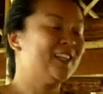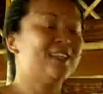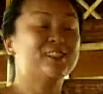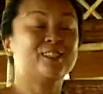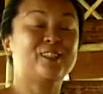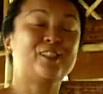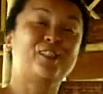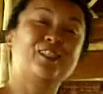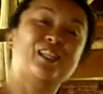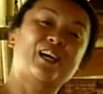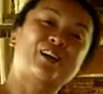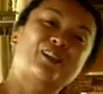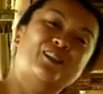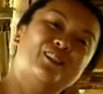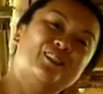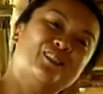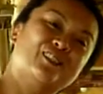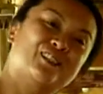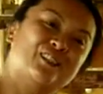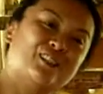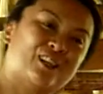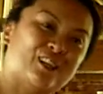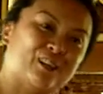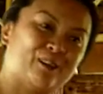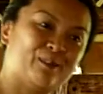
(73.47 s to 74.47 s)
Just out of a
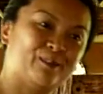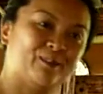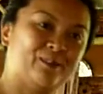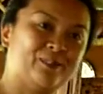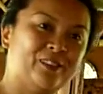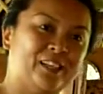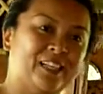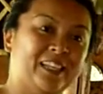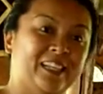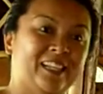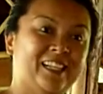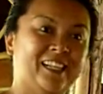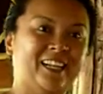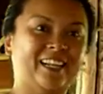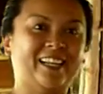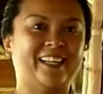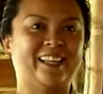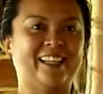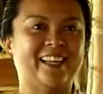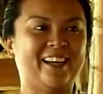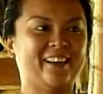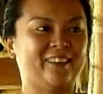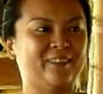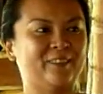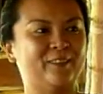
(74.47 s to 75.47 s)
job, lucky
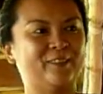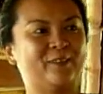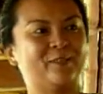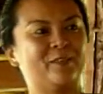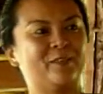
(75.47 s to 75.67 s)
tao.